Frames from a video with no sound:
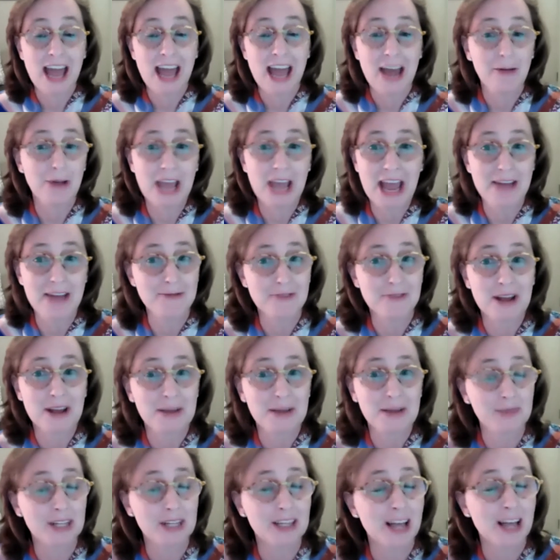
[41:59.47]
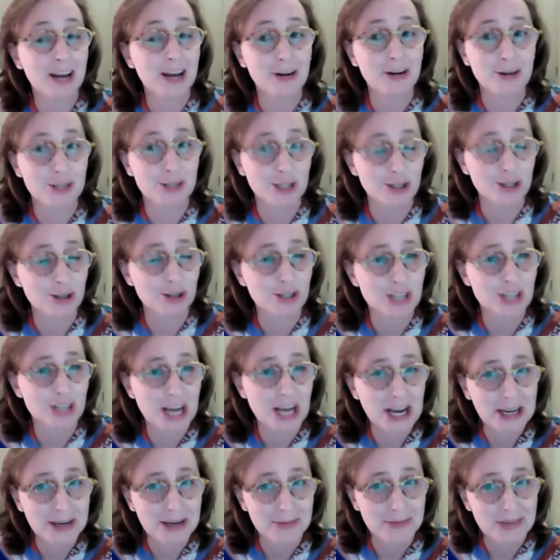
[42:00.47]
we had family letters and could
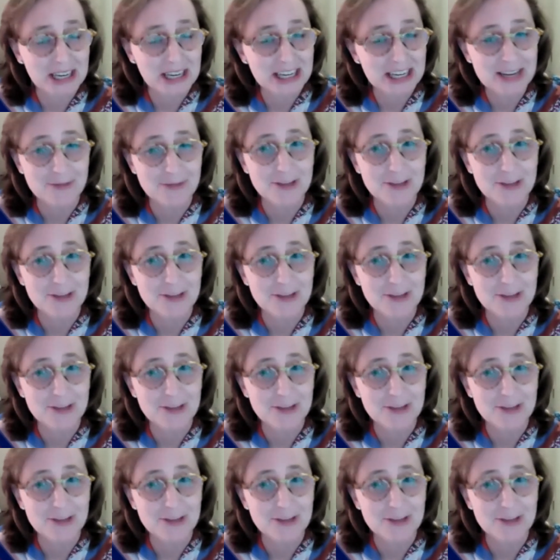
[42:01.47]
document he